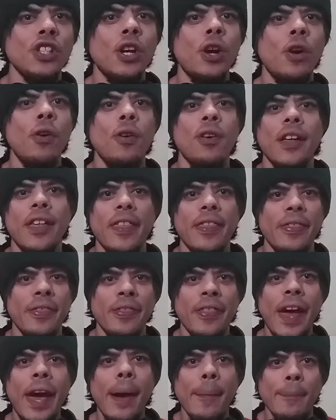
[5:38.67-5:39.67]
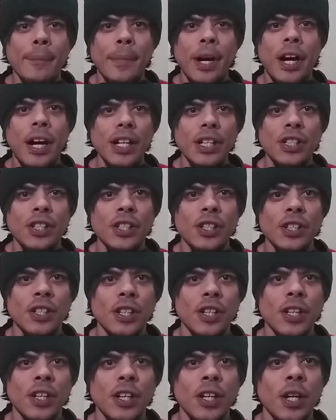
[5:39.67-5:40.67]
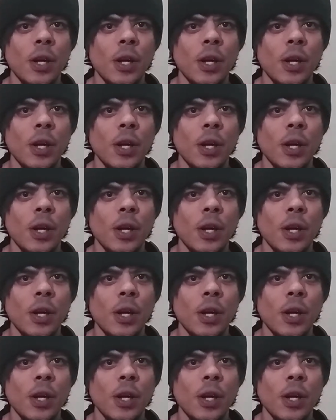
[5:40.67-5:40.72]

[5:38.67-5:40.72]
show that much,